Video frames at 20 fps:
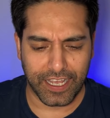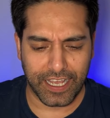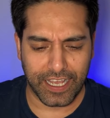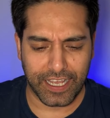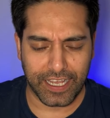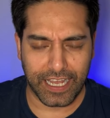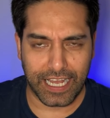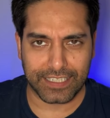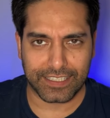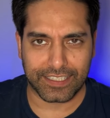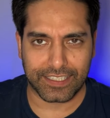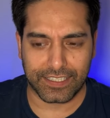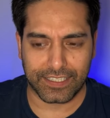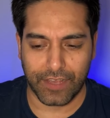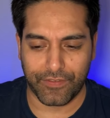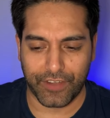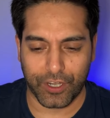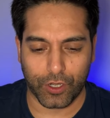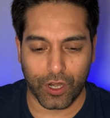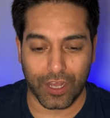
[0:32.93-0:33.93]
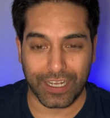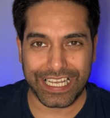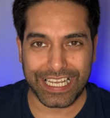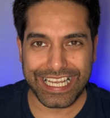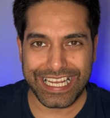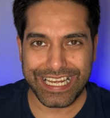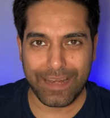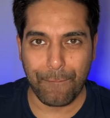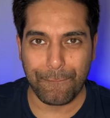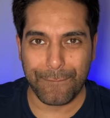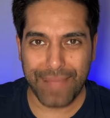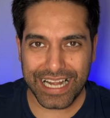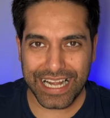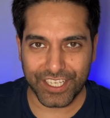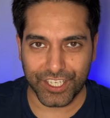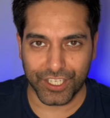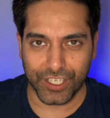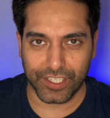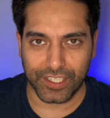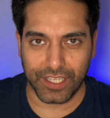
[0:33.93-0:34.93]
at 7 o'clock in
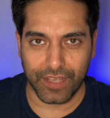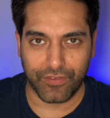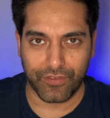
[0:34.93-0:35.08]
Manchester.